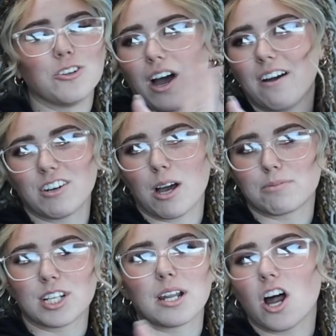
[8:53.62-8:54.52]
you don't have an
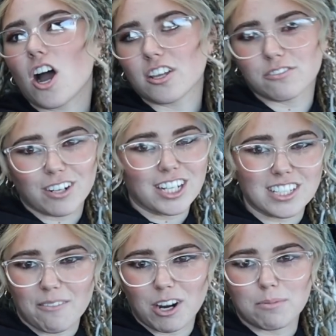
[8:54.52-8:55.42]
option, our other friend doesn't
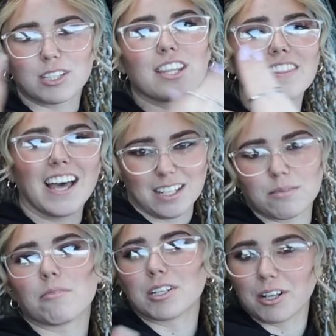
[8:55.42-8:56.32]
have an option, that's what we're